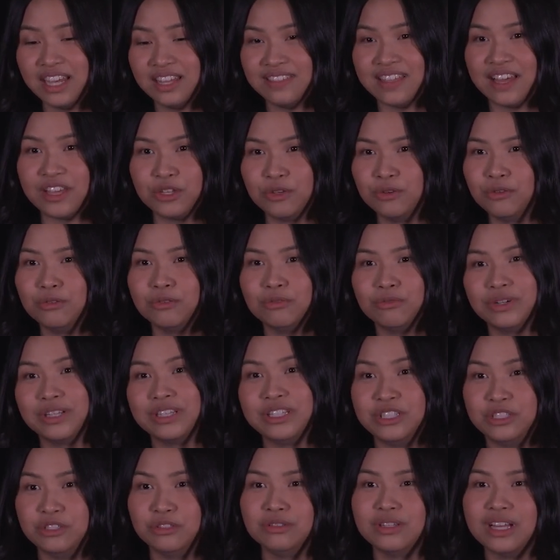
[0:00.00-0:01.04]
that you
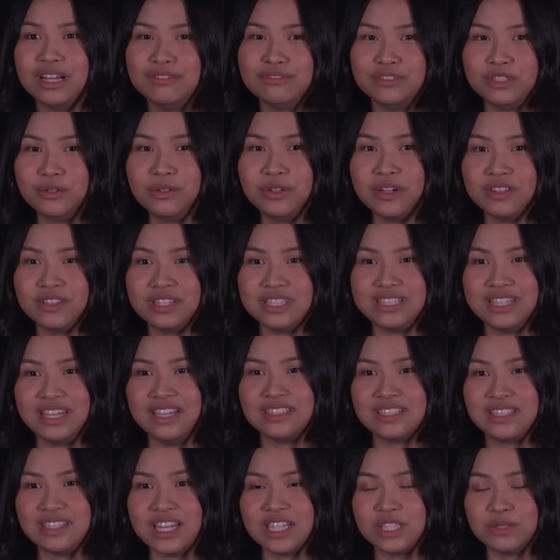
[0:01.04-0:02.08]
really do love doing all these
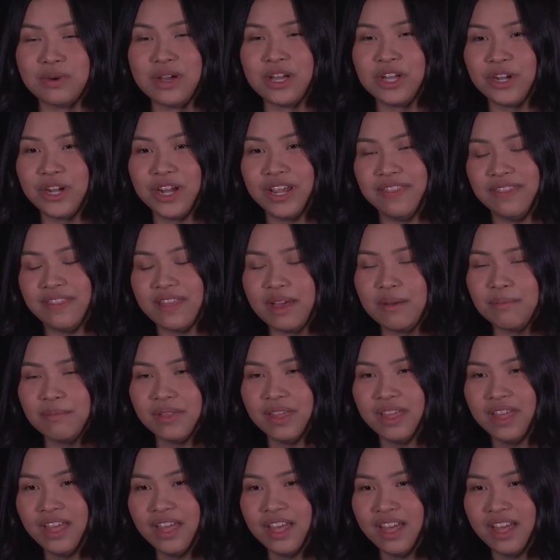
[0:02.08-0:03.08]
things and that's why you're in them.